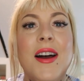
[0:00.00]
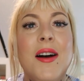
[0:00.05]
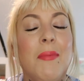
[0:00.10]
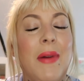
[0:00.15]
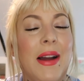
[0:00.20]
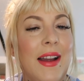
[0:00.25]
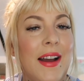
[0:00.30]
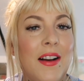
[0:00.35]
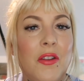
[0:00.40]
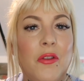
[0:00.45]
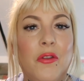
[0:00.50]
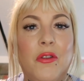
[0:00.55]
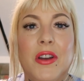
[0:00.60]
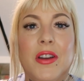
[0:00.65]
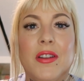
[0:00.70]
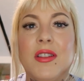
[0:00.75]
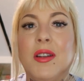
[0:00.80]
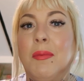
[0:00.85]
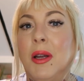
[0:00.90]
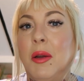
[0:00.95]
my
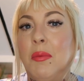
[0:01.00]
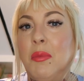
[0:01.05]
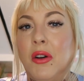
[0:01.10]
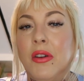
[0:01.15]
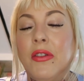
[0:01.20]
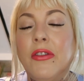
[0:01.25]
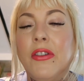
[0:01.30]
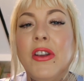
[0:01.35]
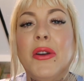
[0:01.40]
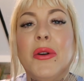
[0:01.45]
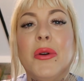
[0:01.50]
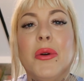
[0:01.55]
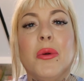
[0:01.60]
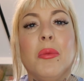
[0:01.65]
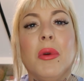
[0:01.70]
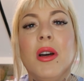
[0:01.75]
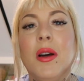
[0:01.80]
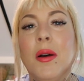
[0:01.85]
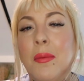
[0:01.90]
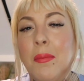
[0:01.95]
outfit, my
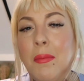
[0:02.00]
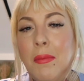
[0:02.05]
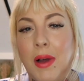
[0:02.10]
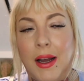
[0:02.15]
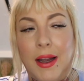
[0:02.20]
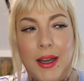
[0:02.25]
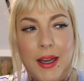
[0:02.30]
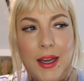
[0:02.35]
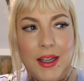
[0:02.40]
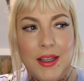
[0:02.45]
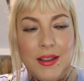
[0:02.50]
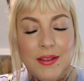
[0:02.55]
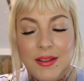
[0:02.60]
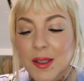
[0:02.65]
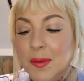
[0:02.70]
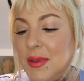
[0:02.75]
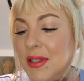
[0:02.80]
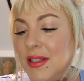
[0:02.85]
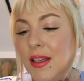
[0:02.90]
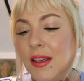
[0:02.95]
perfume, my
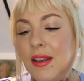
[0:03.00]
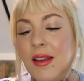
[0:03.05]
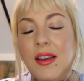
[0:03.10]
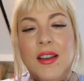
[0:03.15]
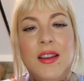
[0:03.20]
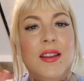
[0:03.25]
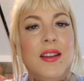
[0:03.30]
lipstick,